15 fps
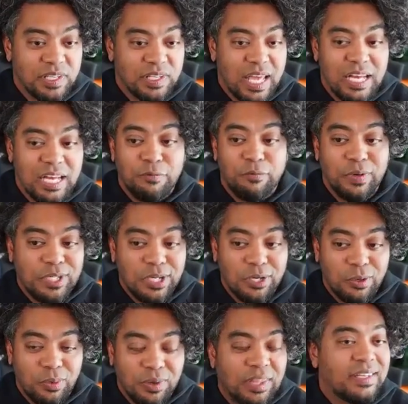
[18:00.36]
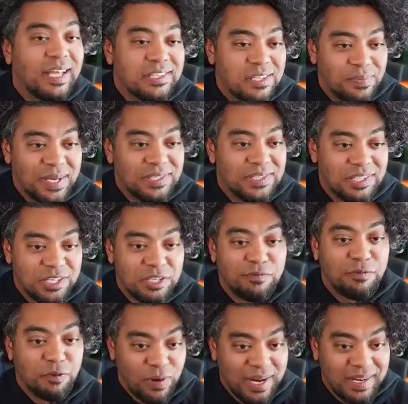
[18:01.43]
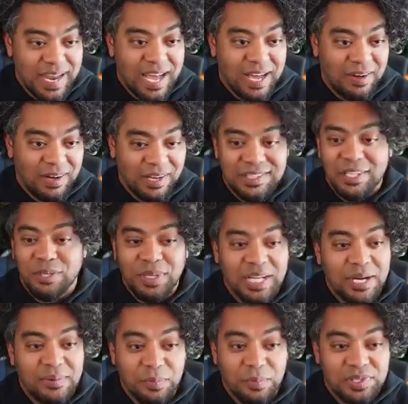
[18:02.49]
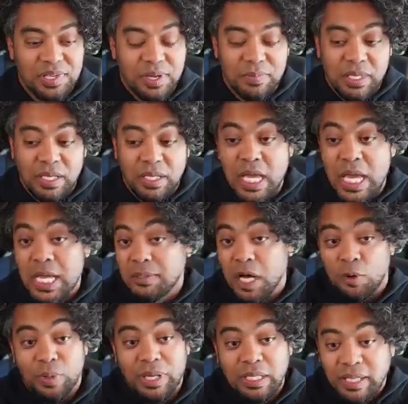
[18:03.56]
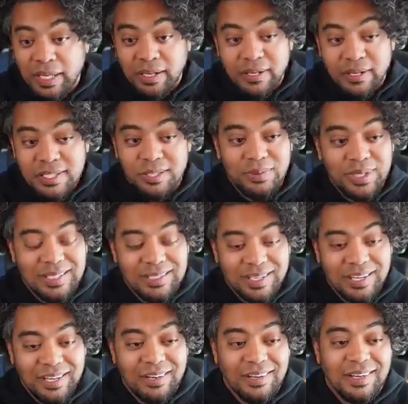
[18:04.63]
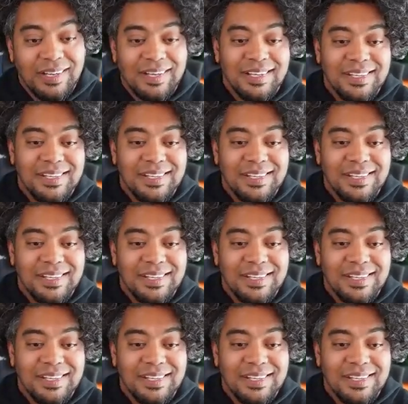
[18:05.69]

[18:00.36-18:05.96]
it. And if we don't, well, then that's the best decision for right now until we come up with something a week later, 2 weeks later.